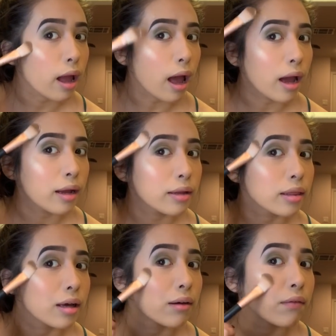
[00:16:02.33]
I
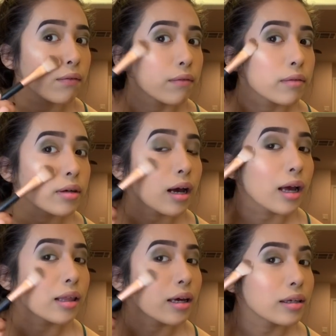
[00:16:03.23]
love
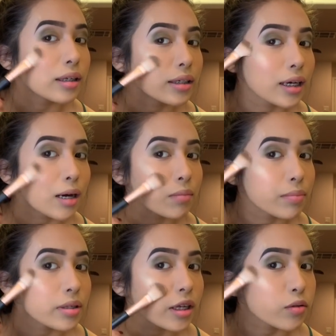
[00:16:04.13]
highlight. Like, I'm
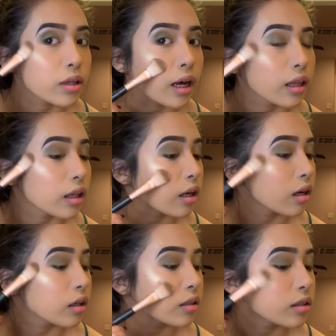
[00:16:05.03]
obsessed with highlight, like,
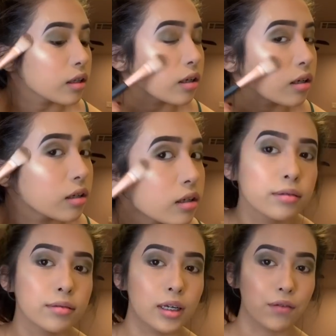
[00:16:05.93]
honestly.
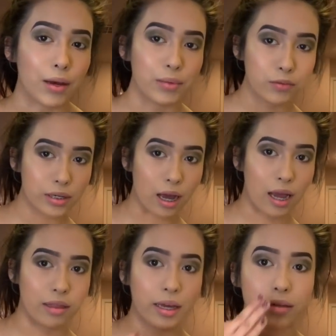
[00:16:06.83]
Like, if I'm not wearing
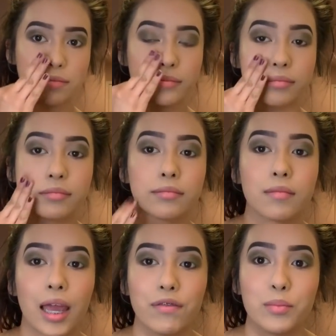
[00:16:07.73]
highlight,
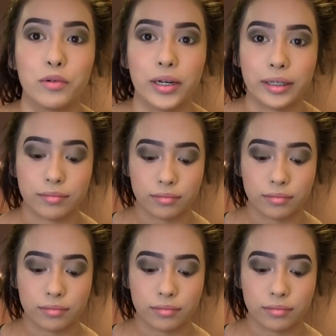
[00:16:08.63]
I feel boring.